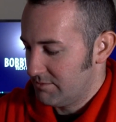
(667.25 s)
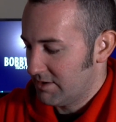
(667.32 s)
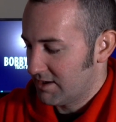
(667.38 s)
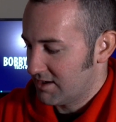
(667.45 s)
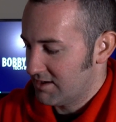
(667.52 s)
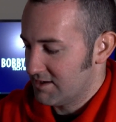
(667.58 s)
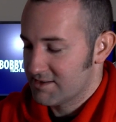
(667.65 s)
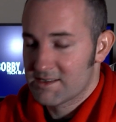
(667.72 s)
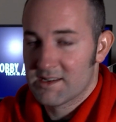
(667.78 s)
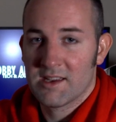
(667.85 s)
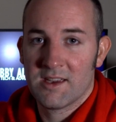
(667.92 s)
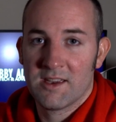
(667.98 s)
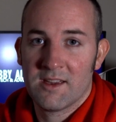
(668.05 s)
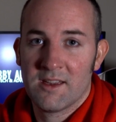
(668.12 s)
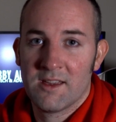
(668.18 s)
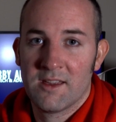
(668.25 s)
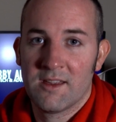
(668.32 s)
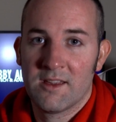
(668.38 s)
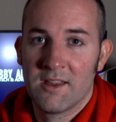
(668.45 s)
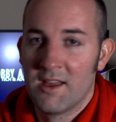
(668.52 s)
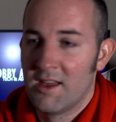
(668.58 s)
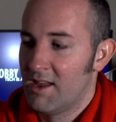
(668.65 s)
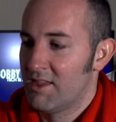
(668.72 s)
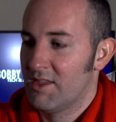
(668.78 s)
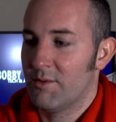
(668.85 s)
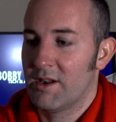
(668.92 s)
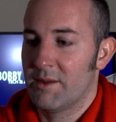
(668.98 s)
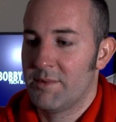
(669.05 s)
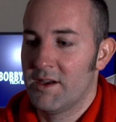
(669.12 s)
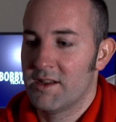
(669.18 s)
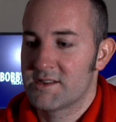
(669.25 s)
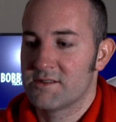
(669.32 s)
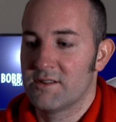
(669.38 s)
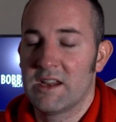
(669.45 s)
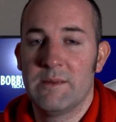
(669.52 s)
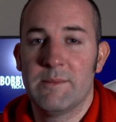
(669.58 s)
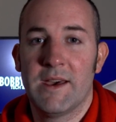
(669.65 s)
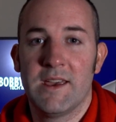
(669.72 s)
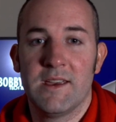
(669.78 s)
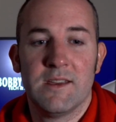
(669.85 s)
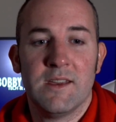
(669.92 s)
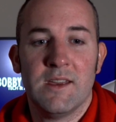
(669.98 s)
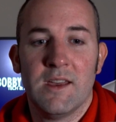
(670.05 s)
because the one I purchased on eBay